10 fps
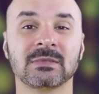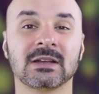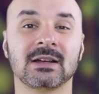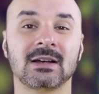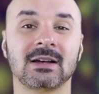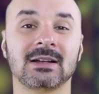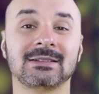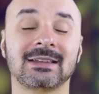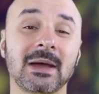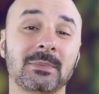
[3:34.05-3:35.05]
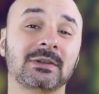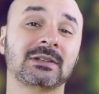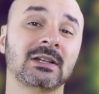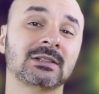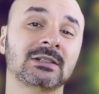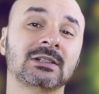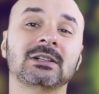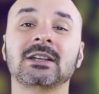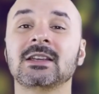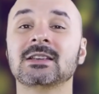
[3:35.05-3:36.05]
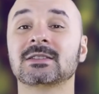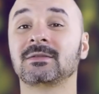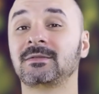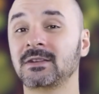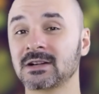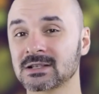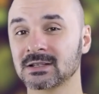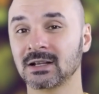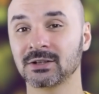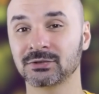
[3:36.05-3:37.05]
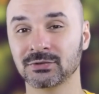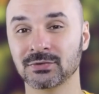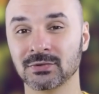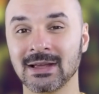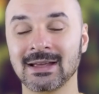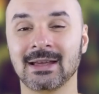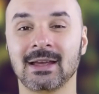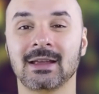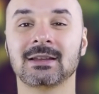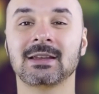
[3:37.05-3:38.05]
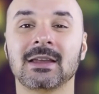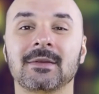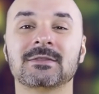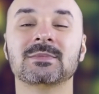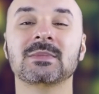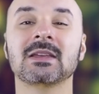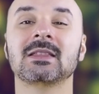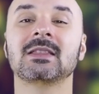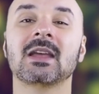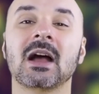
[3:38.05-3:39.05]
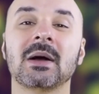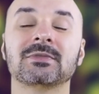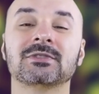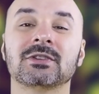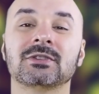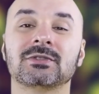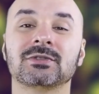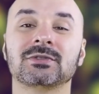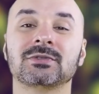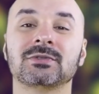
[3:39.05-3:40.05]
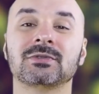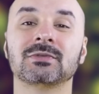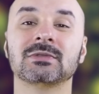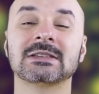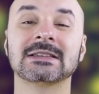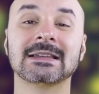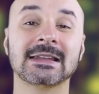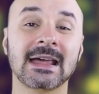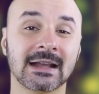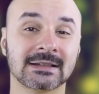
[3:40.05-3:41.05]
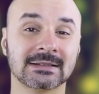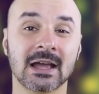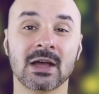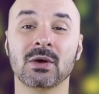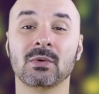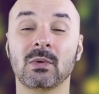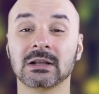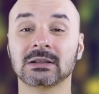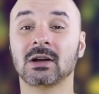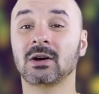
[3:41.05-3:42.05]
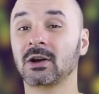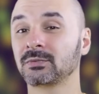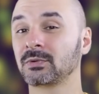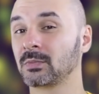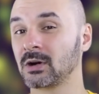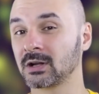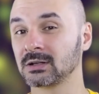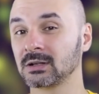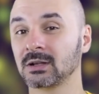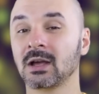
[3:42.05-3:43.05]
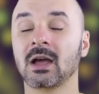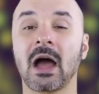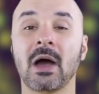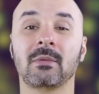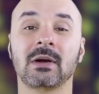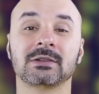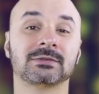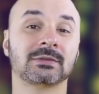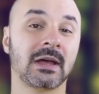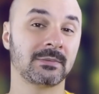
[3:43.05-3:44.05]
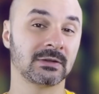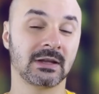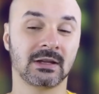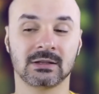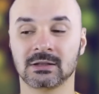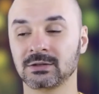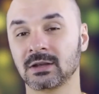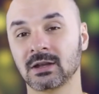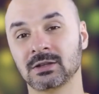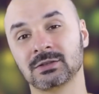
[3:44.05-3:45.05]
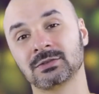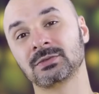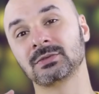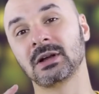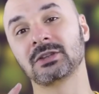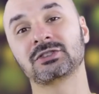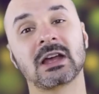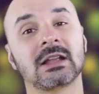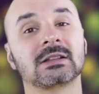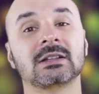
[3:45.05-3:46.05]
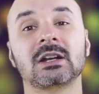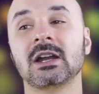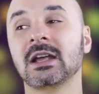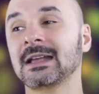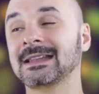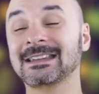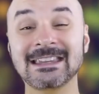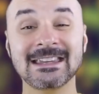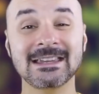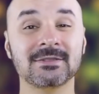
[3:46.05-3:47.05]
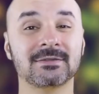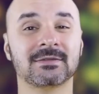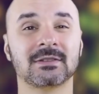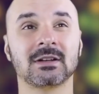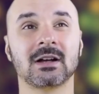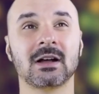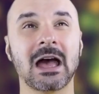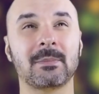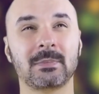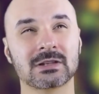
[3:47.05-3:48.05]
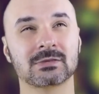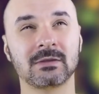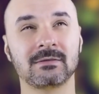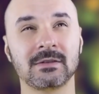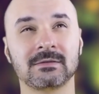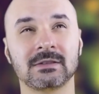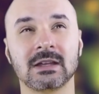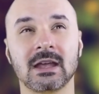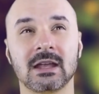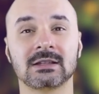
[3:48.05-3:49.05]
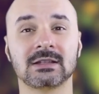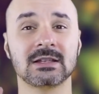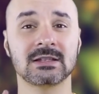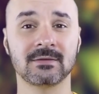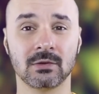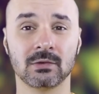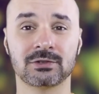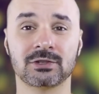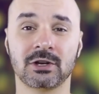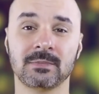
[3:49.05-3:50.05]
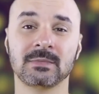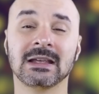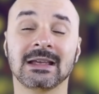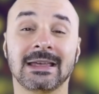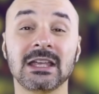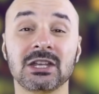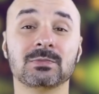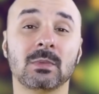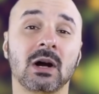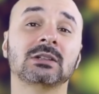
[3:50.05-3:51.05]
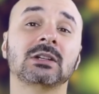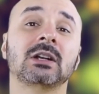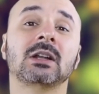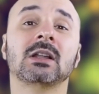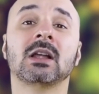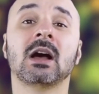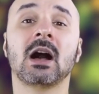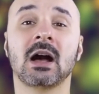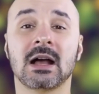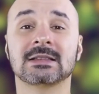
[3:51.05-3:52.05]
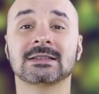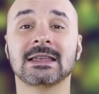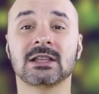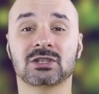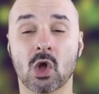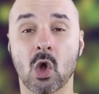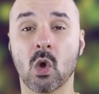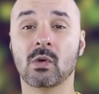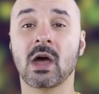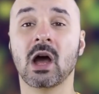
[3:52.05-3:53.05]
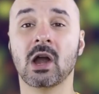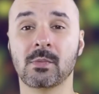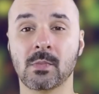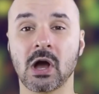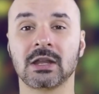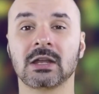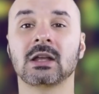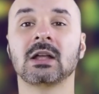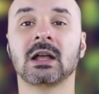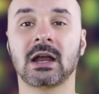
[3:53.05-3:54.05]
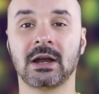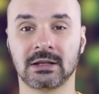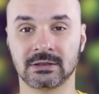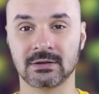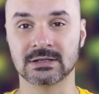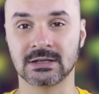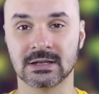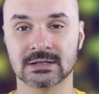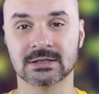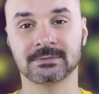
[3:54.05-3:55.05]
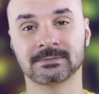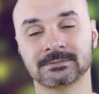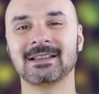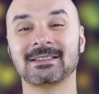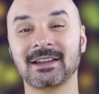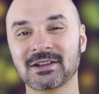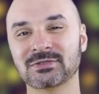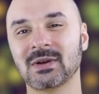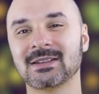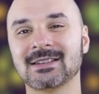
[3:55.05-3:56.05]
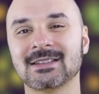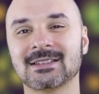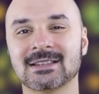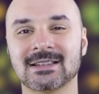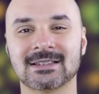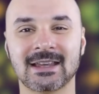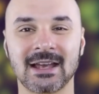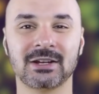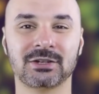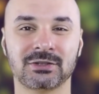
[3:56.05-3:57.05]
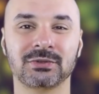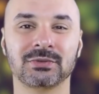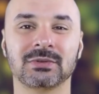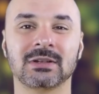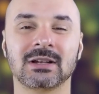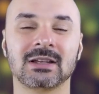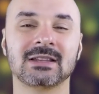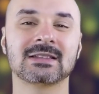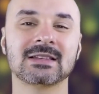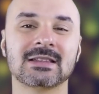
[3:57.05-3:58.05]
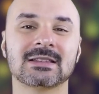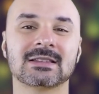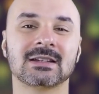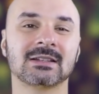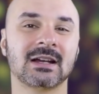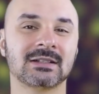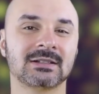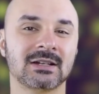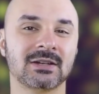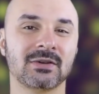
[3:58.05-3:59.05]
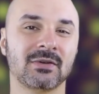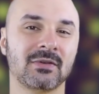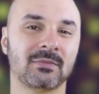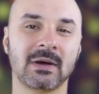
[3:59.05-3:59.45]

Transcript: Decapitator is a versatile tool and gives me the option to select what hardware model I want to emulate. You can do Chandler, Neve, Ampex 350 and TC Vulture. Each model has its own harmonic characteristics. The next one is Scalar 2. This is another of my